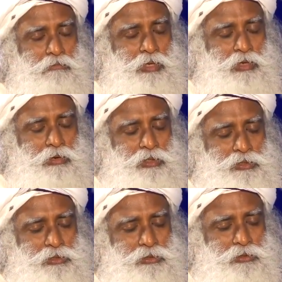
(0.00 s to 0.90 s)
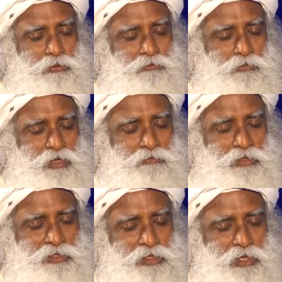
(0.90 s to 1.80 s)
because when
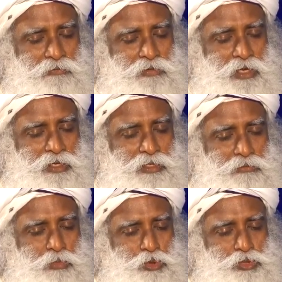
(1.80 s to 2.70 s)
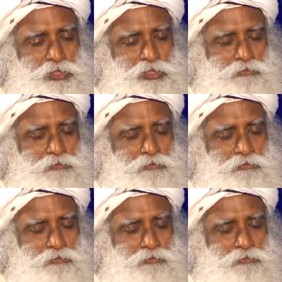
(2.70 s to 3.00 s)
we say we are the most